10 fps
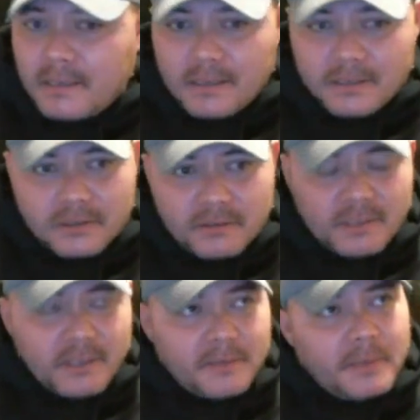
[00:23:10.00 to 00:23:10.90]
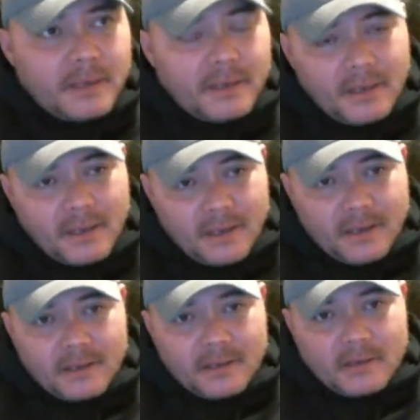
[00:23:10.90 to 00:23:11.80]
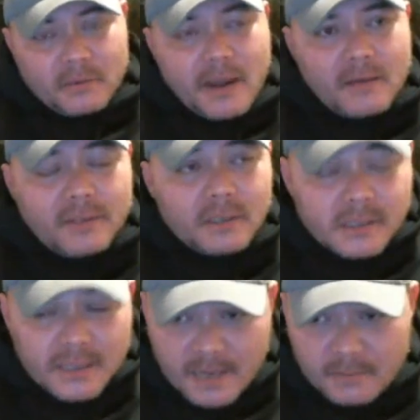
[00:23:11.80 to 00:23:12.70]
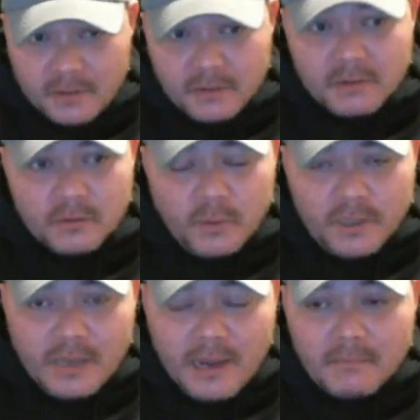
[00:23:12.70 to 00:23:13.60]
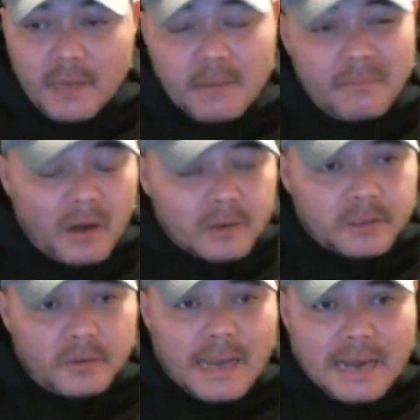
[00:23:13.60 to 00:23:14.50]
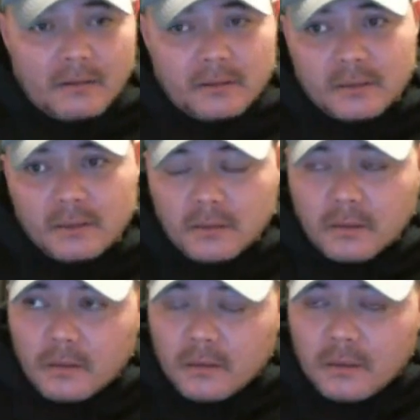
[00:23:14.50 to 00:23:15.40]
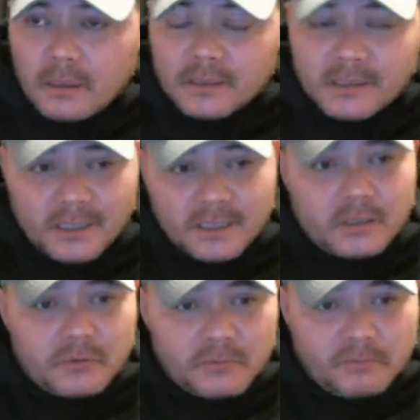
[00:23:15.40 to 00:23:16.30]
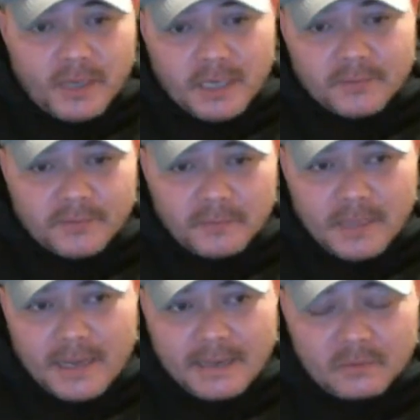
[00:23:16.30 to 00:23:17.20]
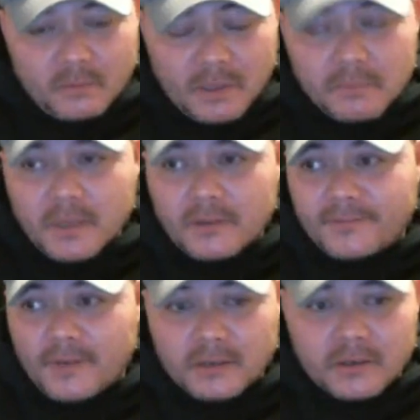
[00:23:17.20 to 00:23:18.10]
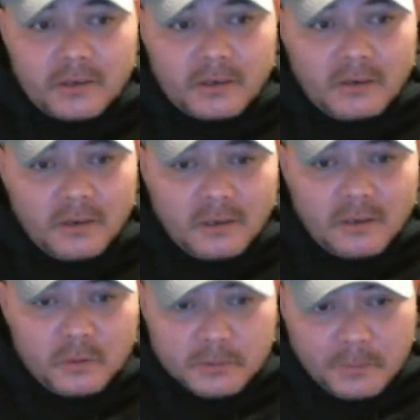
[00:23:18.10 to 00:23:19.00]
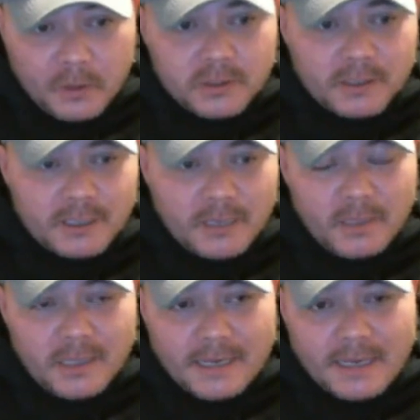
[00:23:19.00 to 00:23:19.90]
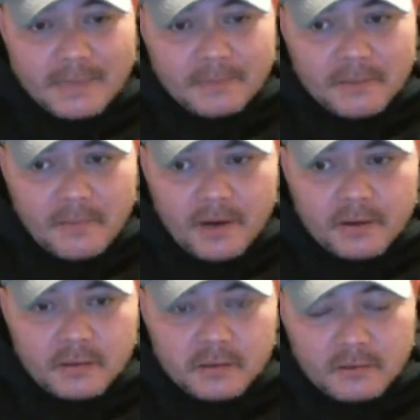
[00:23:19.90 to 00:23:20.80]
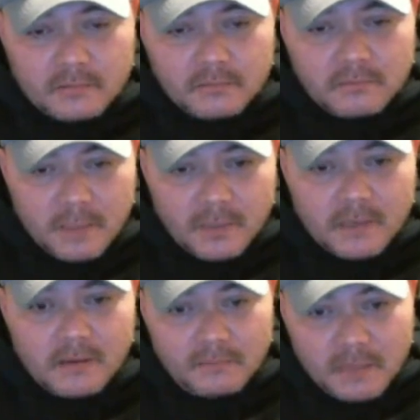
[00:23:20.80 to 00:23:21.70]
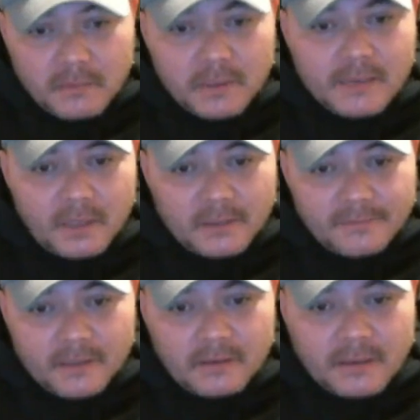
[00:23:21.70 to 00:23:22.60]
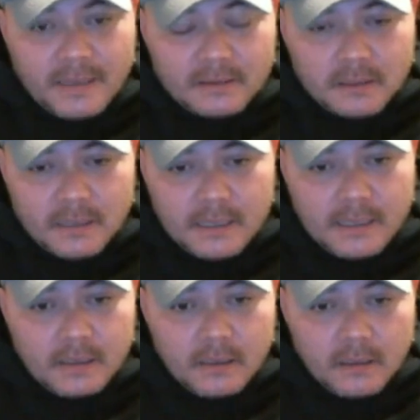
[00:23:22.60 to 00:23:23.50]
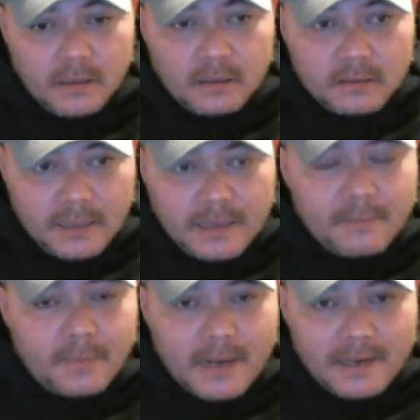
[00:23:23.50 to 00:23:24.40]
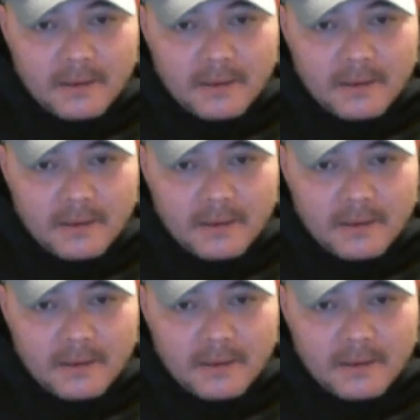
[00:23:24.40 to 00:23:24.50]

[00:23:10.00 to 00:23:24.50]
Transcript: I sure did, man. And around this time too is when I'm also out $600 from that one motherfucker who was supposed to send me that Captain America suit. Remember that motherfucker that that I